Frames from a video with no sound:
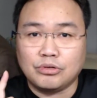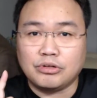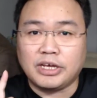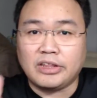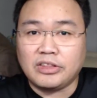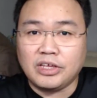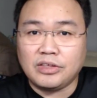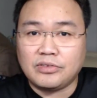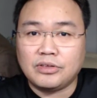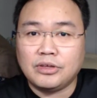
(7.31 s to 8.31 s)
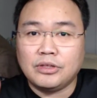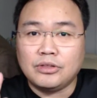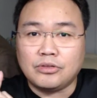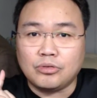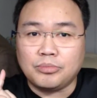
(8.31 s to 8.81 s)
to look like this
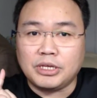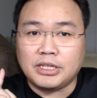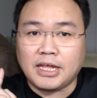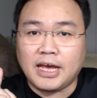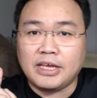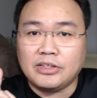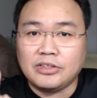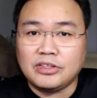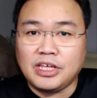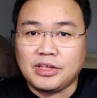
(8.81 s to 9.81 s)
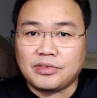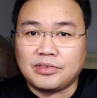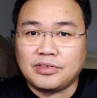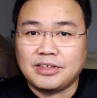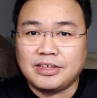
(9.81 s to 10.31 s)
to be like
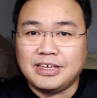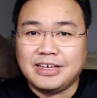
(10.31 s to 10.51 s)
this?